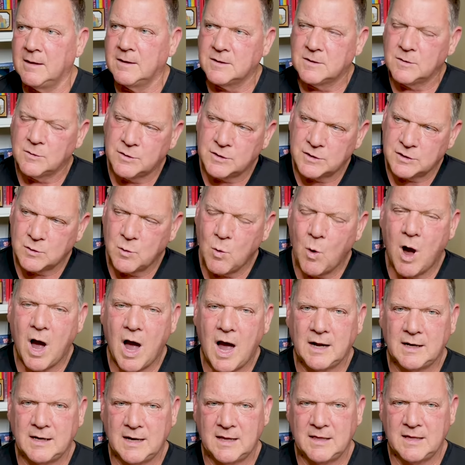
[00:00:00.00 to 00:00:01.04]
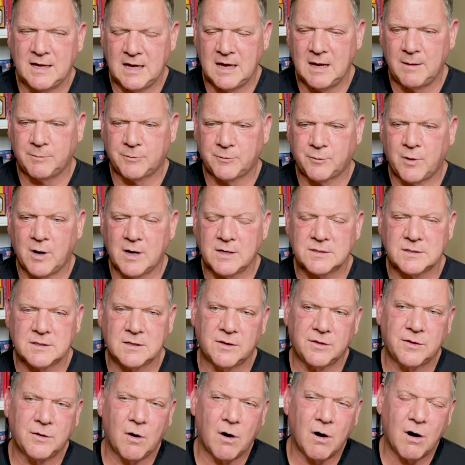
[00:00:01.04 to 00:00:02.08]
So the squat and the hip
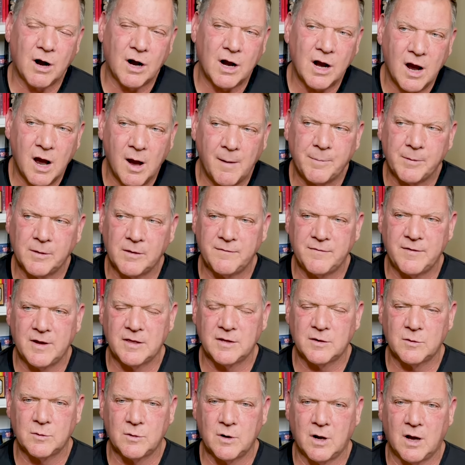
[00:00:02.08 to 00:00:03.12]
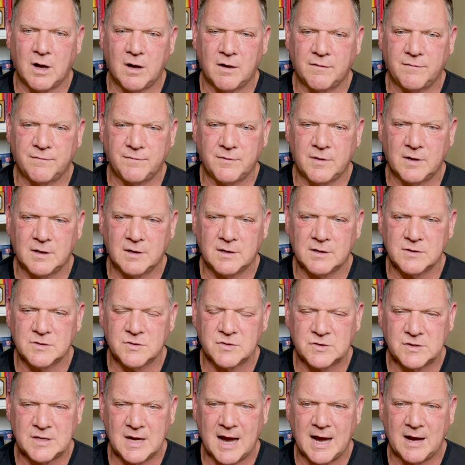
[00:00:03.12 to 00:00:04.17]
thrust. There are a couple of other uh, uh,
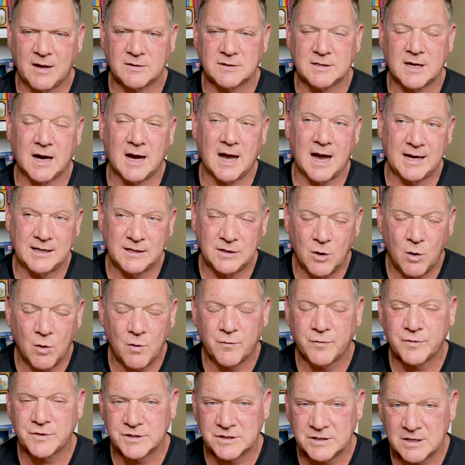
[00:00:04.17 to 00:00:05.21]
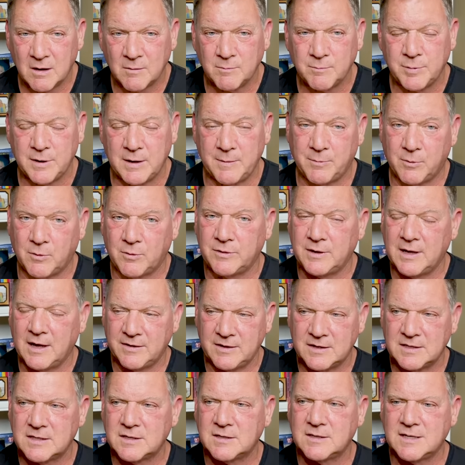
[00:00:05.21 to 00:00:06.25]
styles. Like I know for some people now,
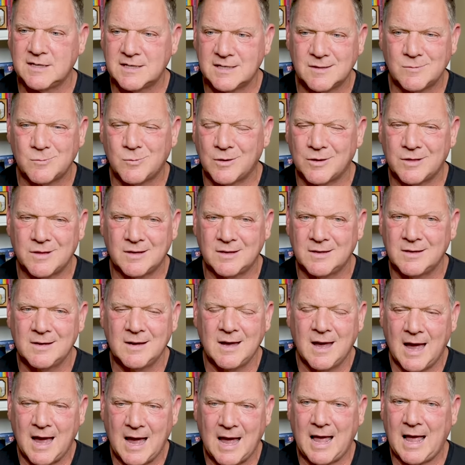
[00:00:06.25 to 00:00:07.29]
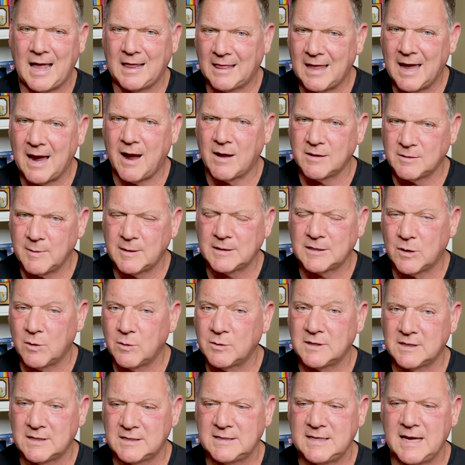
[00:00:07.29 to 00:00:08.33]
this this is where the I like. I was about to
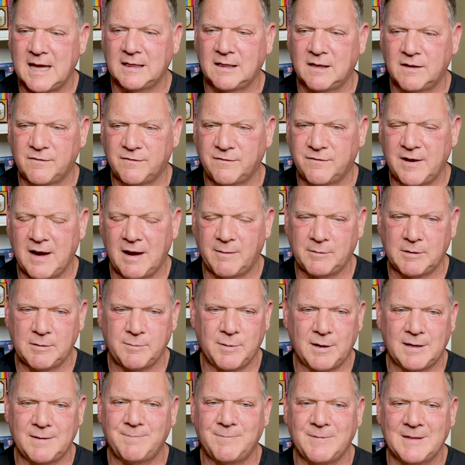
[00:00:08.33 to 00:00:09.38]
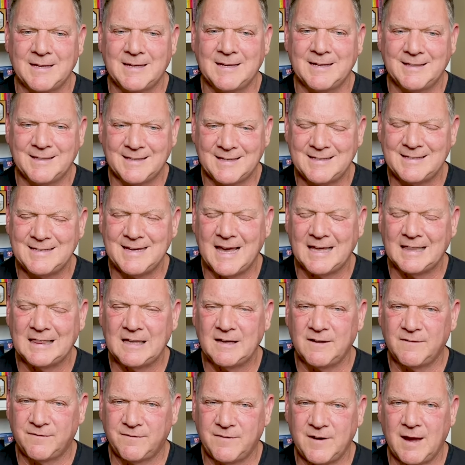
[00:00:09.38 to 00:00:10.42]
go into the deadlift family, but the
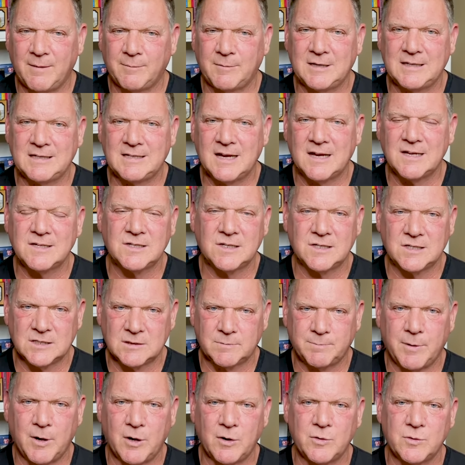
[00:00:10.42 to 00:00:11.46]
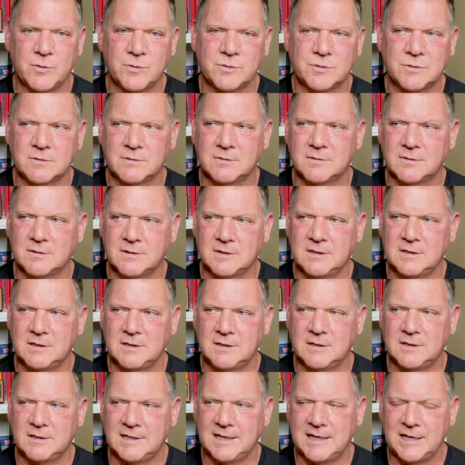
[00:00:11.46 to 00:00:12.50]
deadlift family does expose
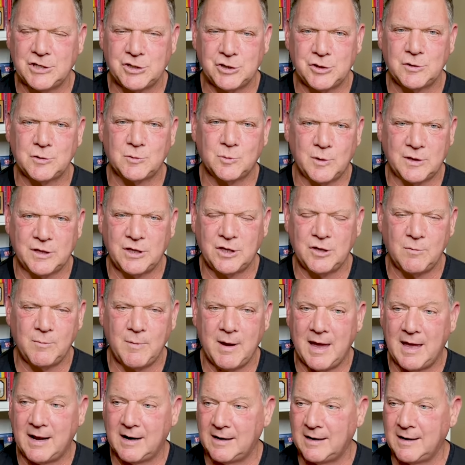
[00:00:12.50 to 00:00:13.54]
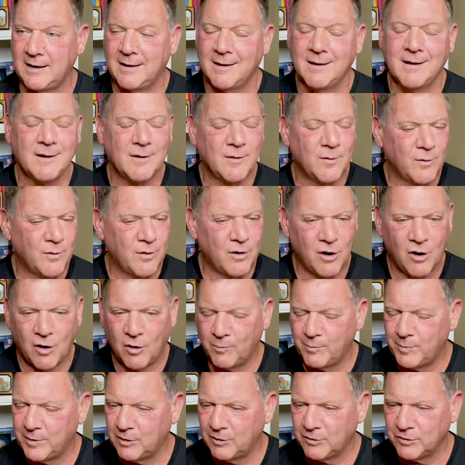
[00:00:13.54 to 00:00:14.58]
the issues with humanity. We're
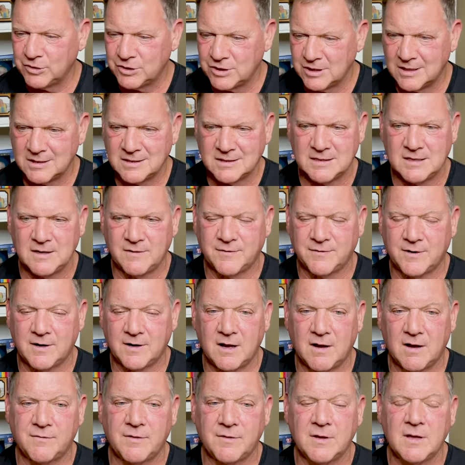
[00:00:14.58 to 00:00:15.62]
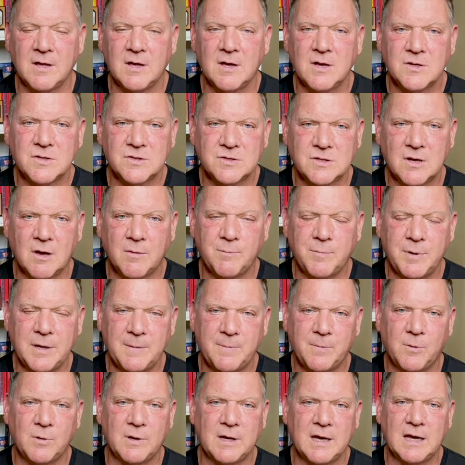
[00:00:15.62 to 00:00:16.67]
all built just different enough. Some
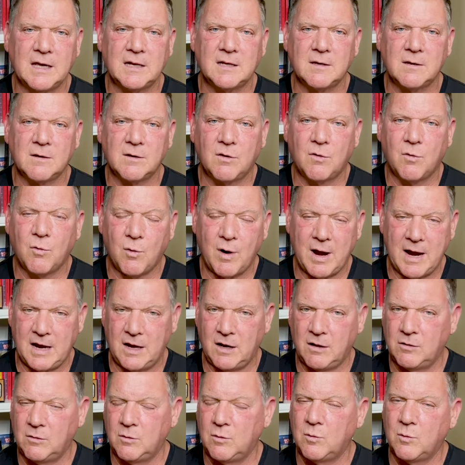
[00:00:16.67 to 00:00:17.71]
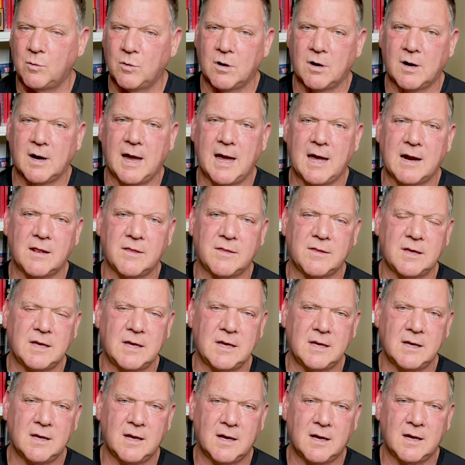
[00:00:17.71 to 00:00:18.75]
people get great glute work out of
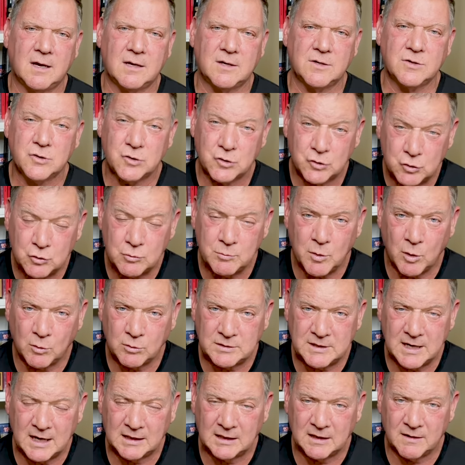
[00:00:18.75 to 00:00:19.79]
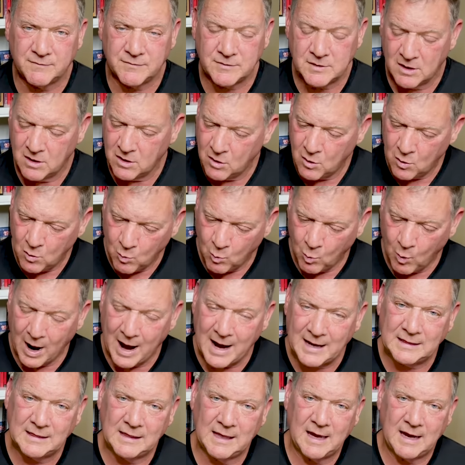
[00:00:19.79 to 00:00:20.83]
the uh, sumo deadlift,
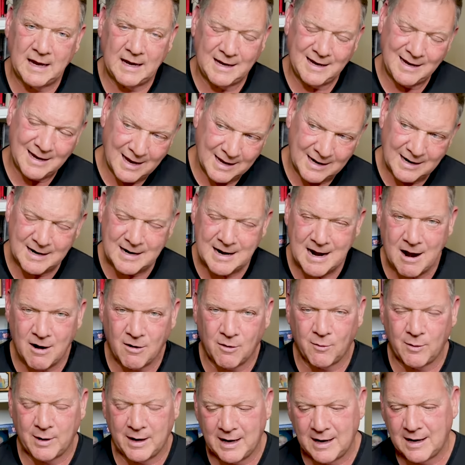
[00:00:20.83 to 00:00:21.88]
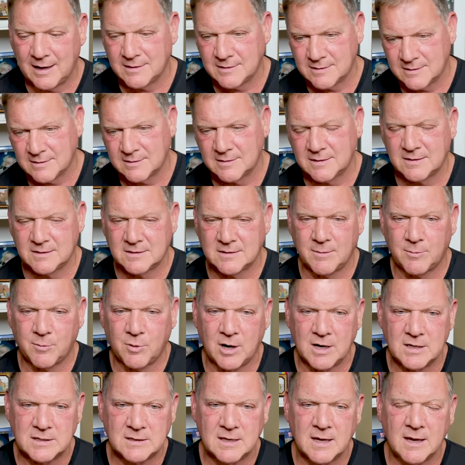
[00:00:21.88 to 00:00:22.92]
wide leg, kind of narrow hands to
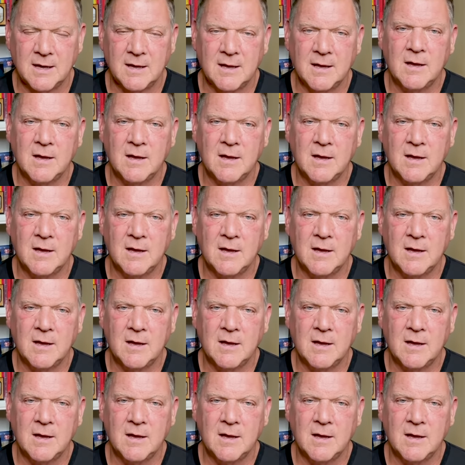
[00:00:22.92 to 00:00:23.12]
summarize.